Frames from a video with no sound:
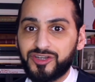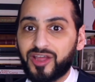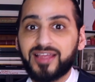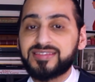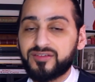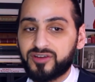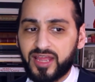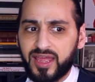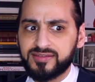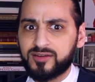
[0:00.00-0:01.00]
9 severed
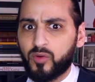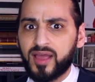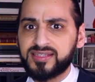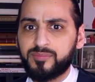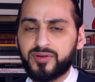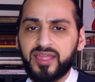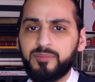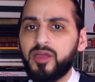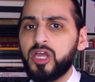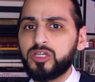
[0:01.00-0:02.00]
heads and why is Ibrahim's